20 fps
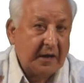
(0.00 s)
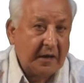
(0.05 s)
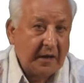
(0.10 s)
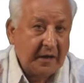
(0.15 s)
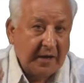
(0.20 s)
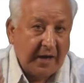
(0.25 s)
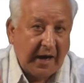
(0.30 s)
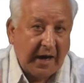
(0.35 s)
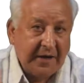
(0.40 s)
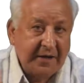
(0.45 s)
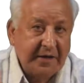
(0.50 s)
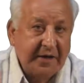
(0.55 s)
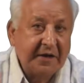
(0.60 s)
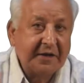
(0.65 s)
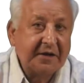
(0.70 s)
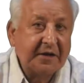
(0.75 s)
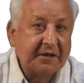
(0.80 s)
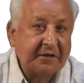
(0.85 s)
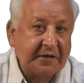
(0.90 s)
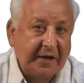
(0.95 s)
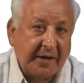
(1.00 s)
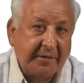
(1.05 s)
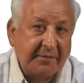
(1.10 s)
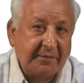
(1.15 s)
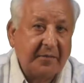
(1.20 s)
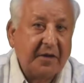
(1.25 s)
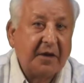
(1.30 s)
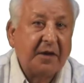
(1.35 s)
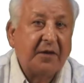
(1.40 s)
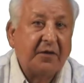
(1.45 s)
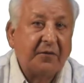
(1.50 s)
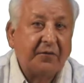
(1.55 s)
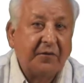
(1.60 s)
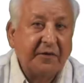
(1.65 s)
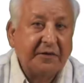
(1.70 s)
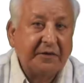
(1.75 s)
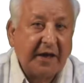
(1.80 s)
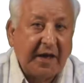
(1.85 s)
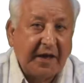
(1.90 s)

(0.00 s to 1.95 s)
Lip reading: irradiating them with